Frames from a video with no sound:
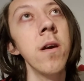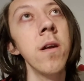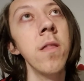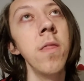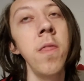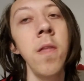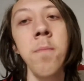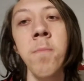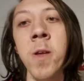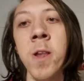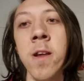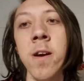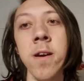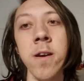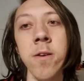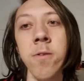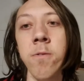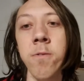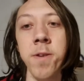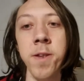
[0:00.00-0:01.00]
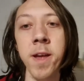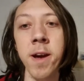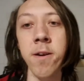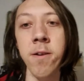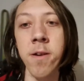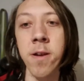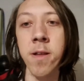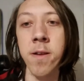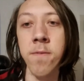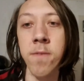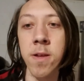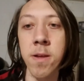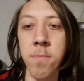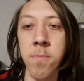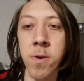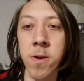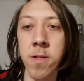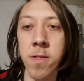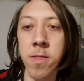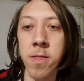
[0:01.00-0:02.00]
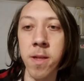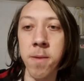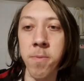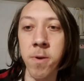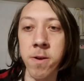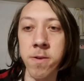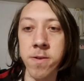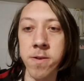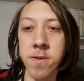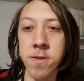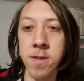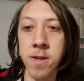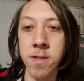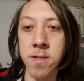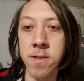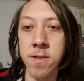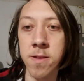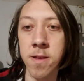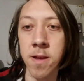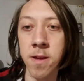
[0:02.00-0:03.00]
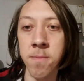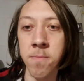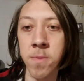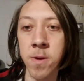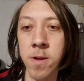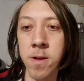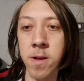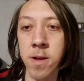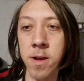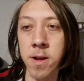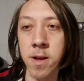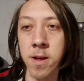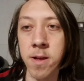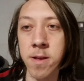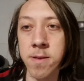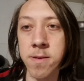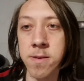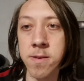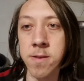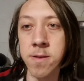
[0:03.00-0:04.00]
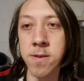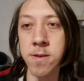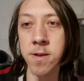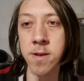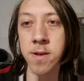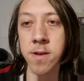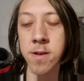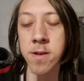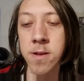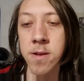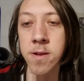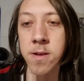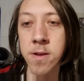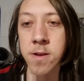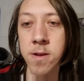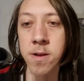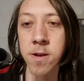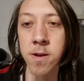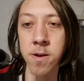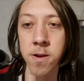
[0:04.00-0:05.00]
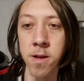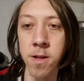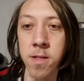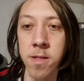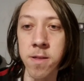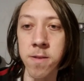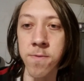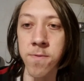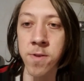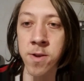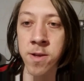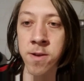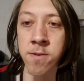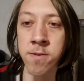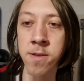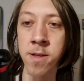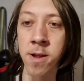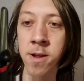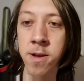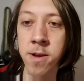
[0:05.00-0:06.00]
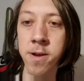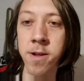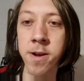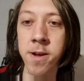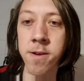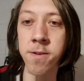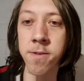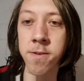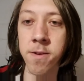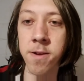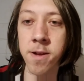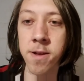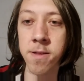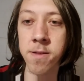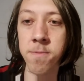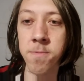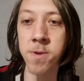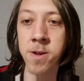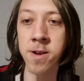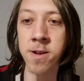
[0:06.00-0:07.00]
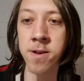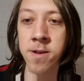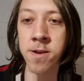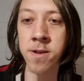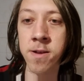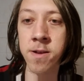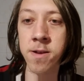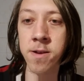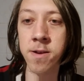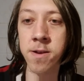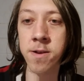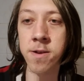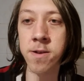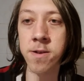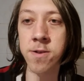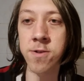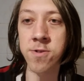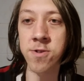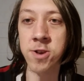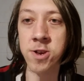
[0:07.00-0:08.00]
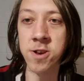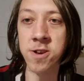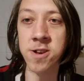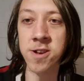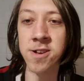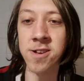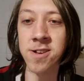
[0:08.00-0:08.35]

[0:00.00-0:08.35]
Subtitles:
They may not go down in EV, but they probably just stay the same, I guess. Yeah. Okay, this video is gonna cut out, so I guess I'll be done. GG.